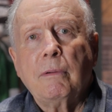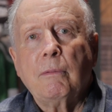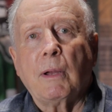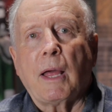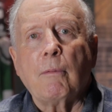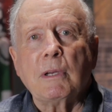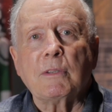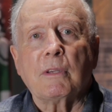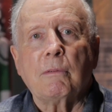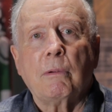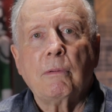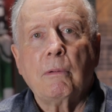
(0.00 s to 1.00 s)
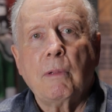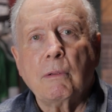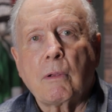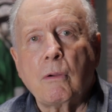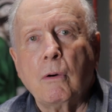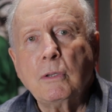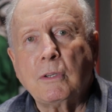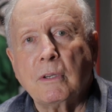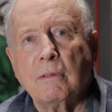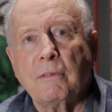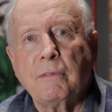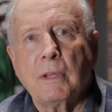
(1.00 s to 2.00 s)
I was a coach
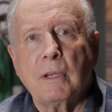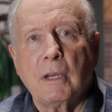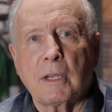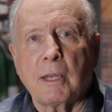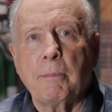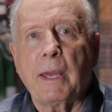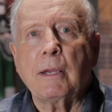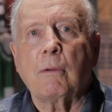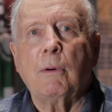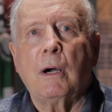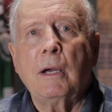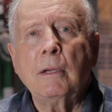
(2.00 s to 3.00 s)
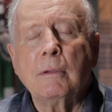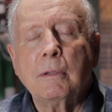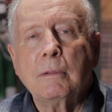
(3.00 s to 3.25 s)
of the Quebecois.